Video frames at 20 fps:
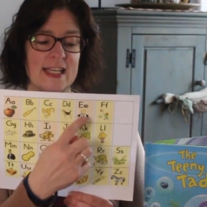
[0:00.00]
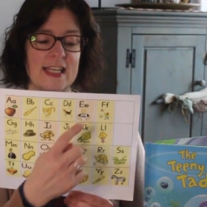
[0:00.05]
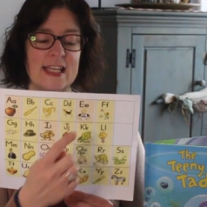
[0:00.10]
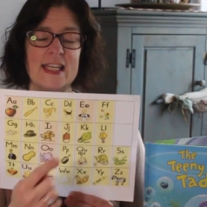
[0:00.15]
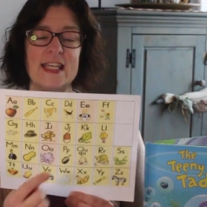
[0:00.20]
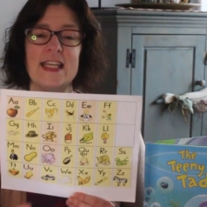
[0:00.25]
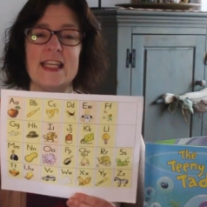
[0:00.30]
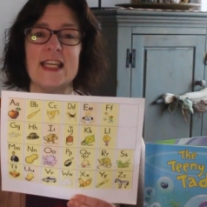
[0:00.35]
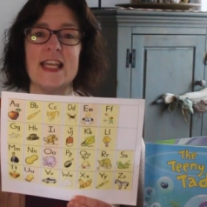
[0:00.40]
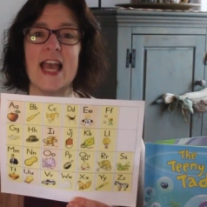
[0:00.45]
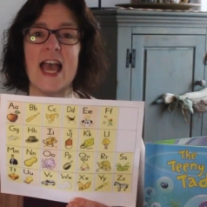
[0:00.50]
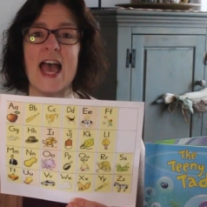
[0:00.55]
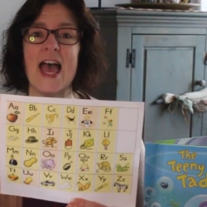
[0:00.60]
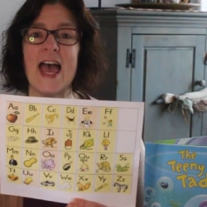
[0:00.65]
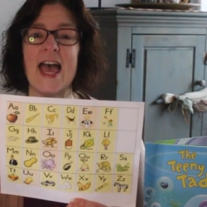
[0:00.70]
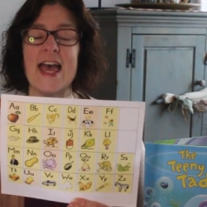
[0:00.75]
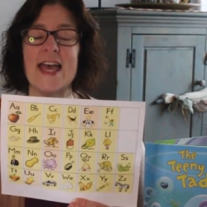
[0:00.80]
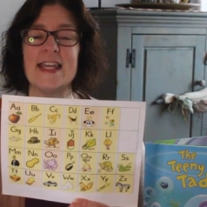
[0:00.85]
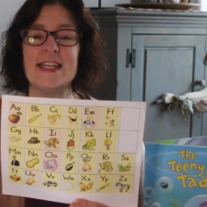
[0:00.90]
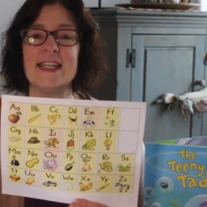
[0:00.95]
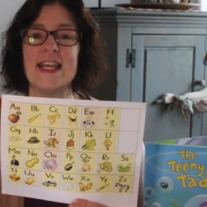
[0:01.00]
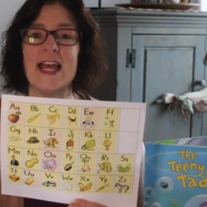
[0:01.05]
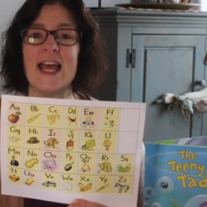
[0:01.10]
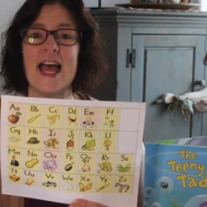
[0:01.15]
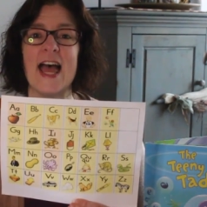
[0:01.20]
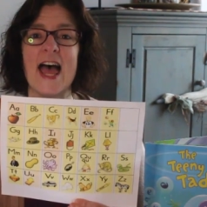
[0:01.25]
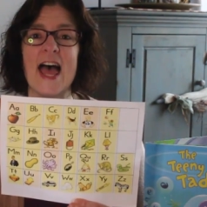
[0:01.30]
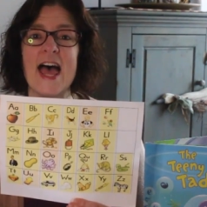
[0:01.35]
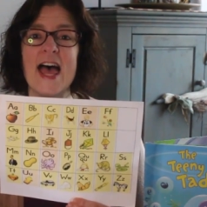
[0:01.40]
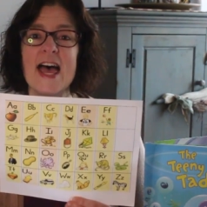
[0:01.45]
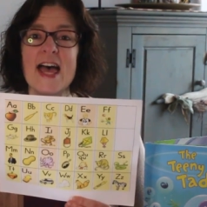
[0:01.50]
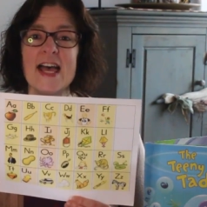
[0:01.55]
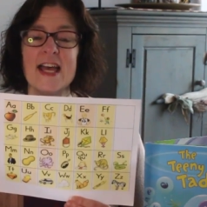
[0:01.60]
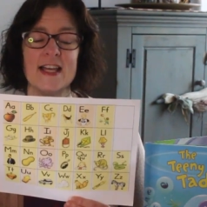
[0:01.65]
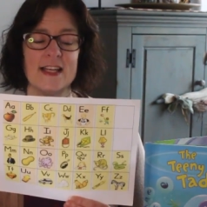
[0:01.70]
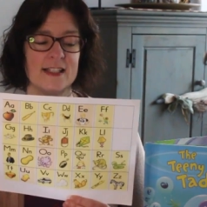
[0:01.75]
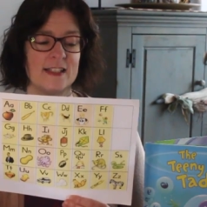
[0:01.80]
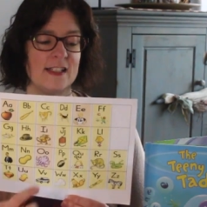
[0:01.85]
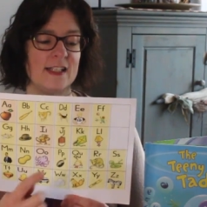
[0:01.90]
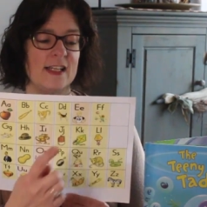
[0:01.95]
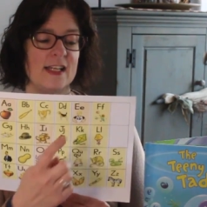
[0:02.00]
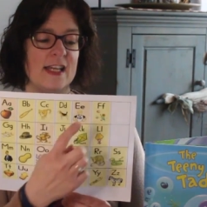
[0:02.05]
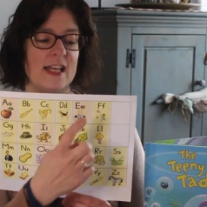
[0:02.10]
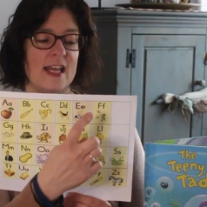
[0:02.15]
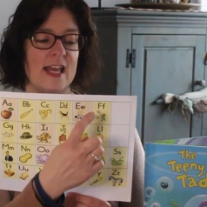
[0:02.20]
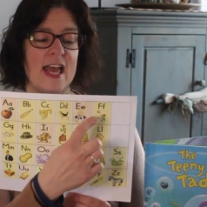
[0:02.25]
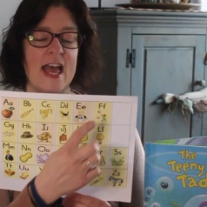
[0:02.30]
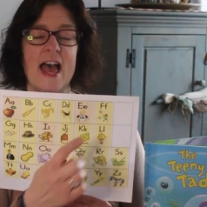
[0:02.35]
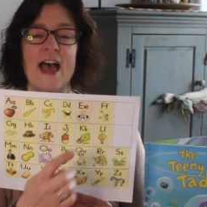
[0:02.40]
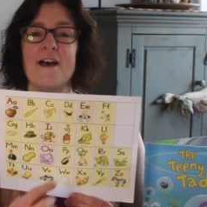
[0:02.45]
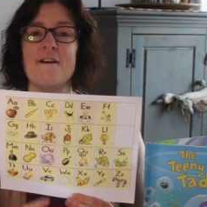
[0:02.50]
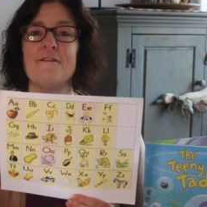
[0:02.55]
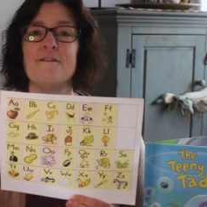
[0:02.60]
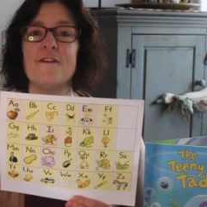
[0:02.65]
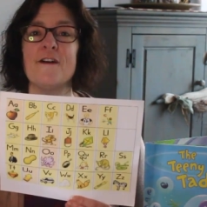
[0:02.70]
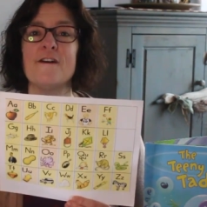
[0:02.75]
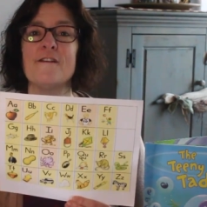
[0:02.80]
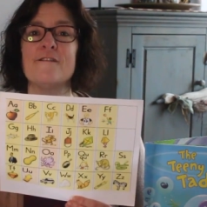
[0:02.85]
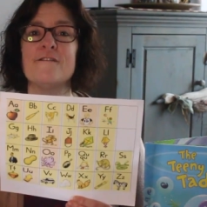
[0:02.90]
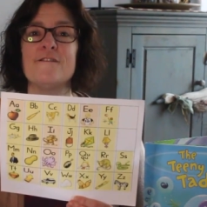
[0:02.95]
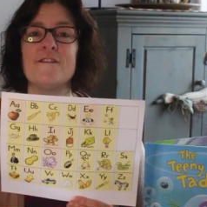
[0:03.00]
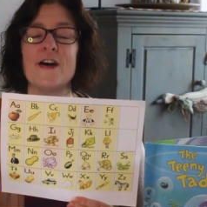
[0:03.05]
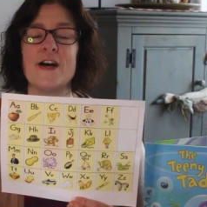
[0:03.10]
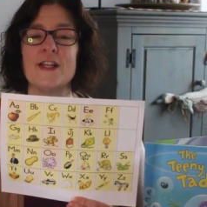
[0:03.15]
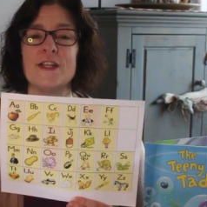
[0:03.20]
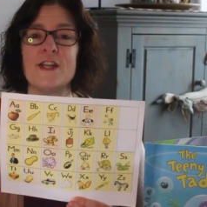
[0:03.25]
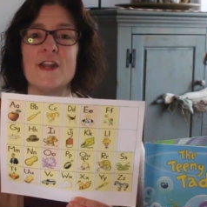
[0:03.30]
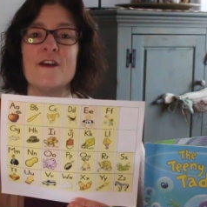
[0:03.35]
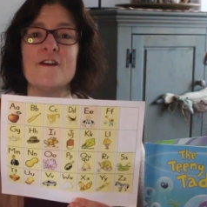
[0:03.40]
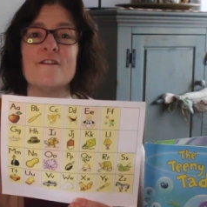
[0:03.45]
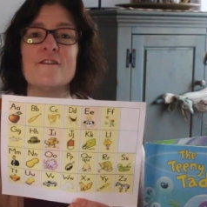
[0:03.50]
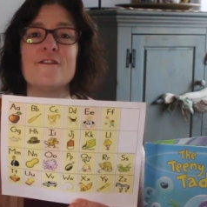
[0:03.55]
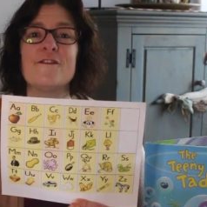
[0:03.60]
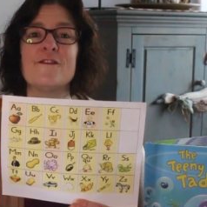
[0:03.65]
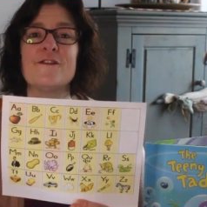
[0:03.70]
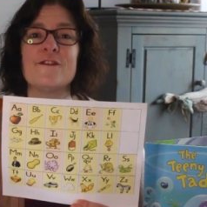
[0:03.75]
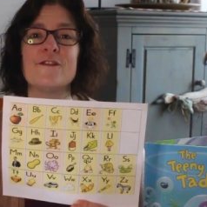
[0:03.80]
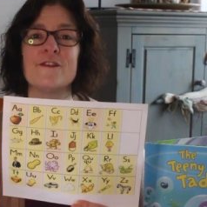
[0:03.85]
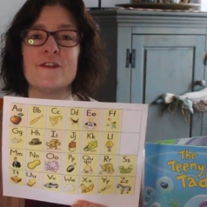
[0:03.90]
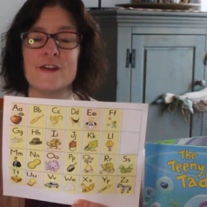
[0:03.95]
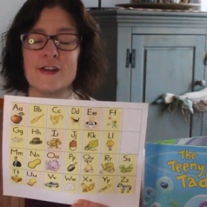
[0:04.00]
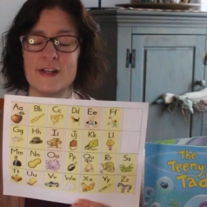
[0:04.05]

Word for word: E, ed, e. F, fun, f.